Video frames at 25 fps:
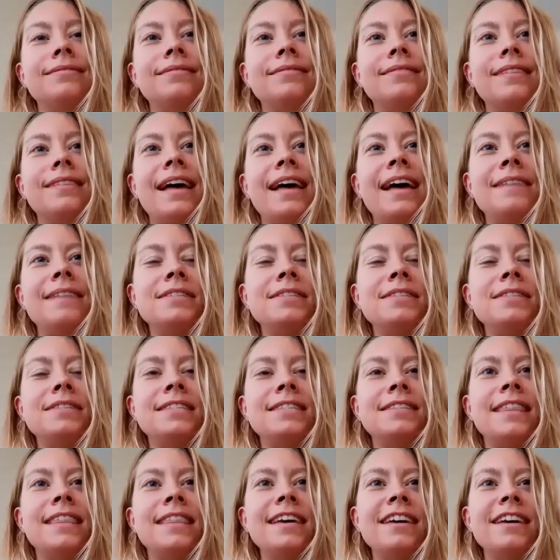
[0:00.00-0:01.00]
And
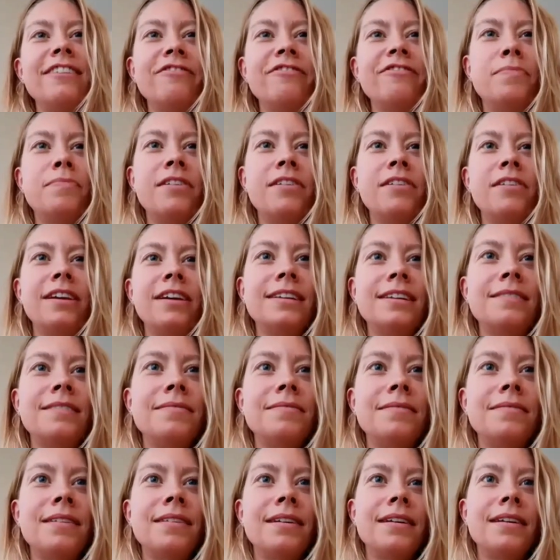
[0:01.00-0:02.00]
think of putting
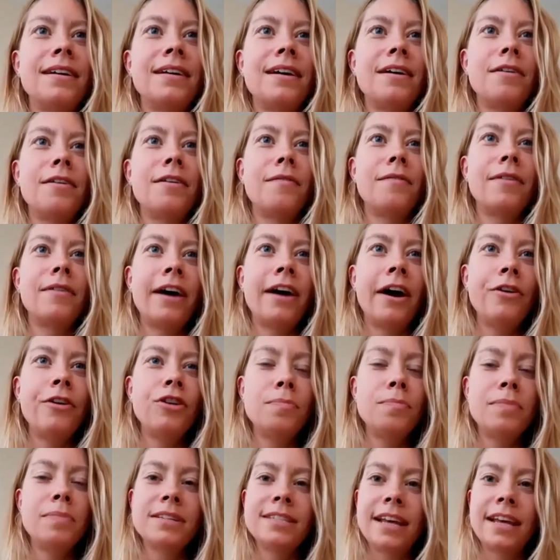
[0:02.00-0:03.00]

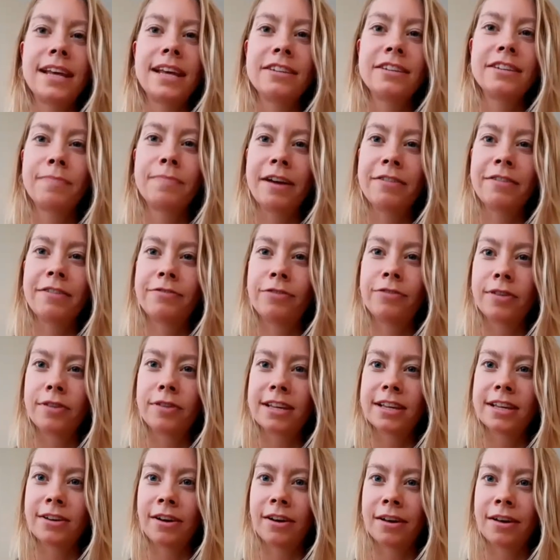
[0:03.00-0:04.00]
100% of my
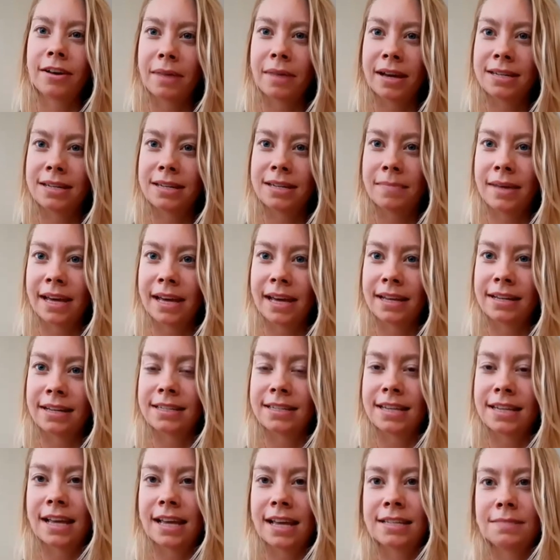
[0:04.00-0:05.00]
focus on my
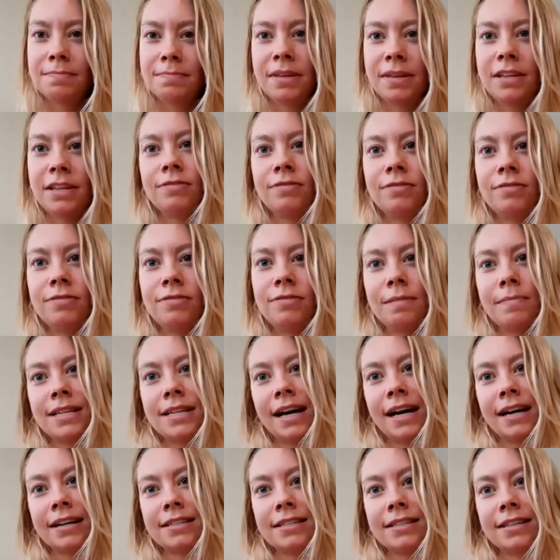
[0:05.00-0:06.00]
demands as me doing my
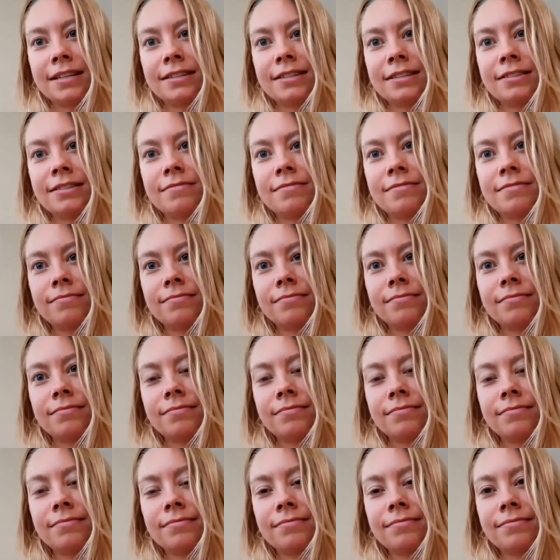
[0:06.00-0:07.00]
taxes.
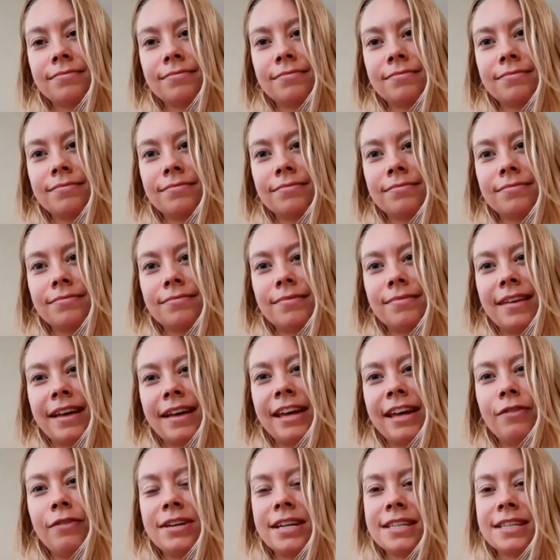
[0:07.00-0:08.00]
I
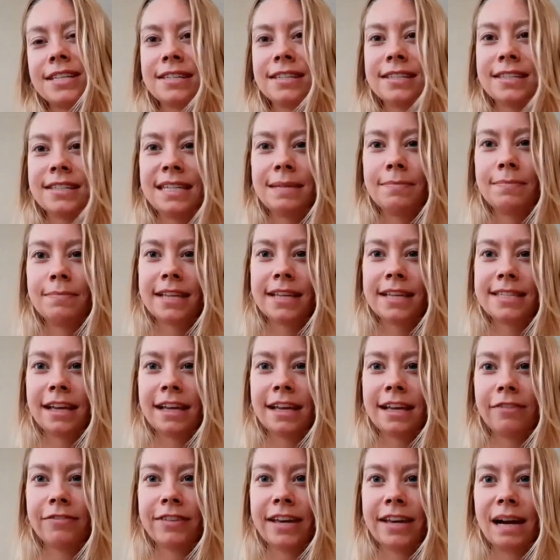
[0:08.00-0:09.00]
know it doesn't seem like
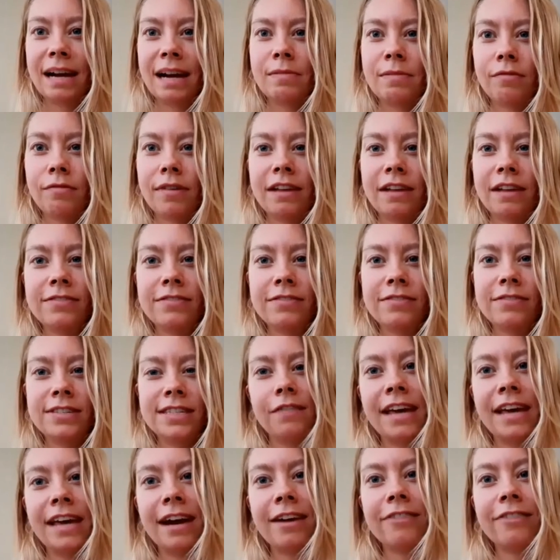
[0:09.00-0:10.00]
self care, but what if
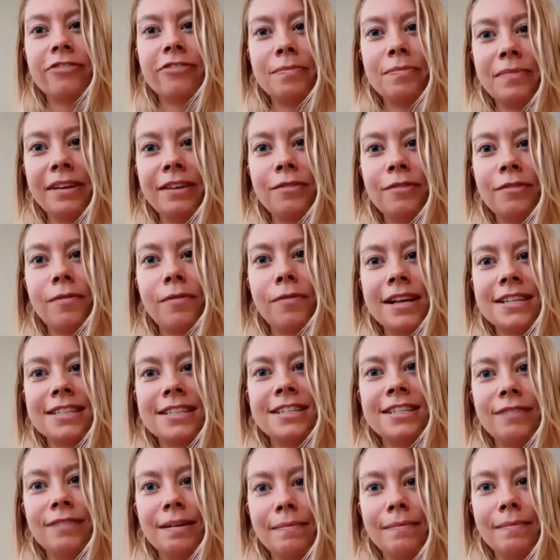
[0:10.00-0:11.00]
self care for me was
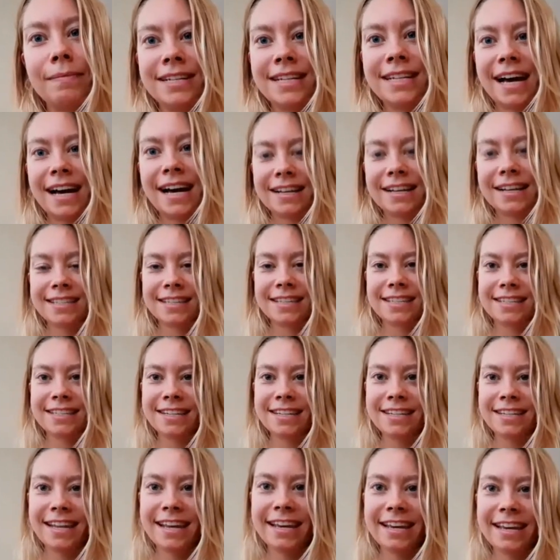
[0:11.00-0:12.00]
doing my taxes to
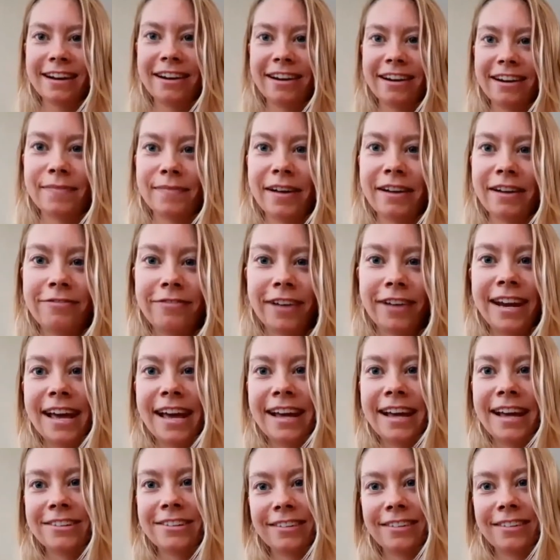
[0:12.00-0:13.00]
take care of my
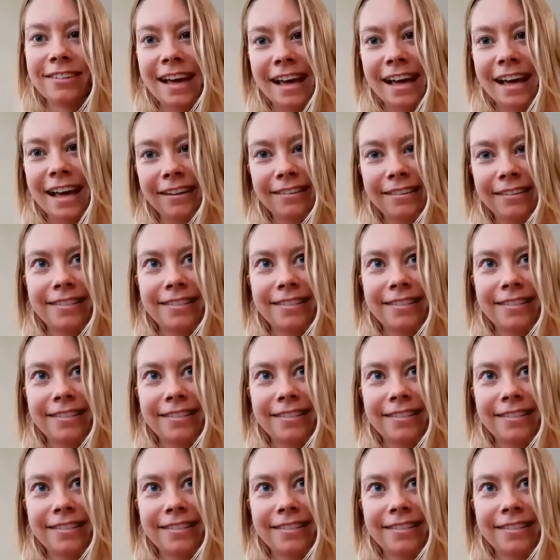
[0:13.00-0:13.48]
financial health?